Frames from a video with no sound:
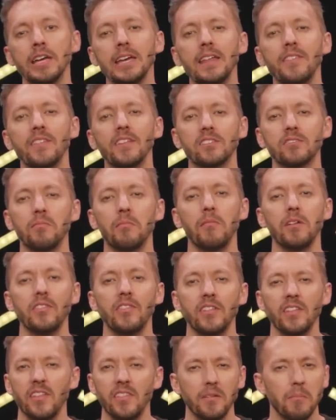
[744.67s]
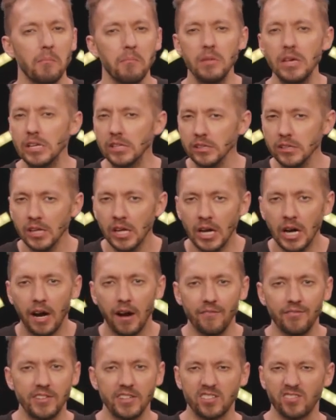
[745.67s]
in this, in the, in the middle
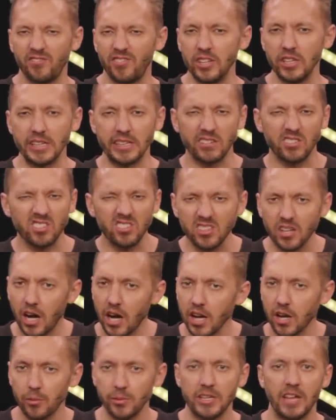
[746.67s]
of this feeling stuck,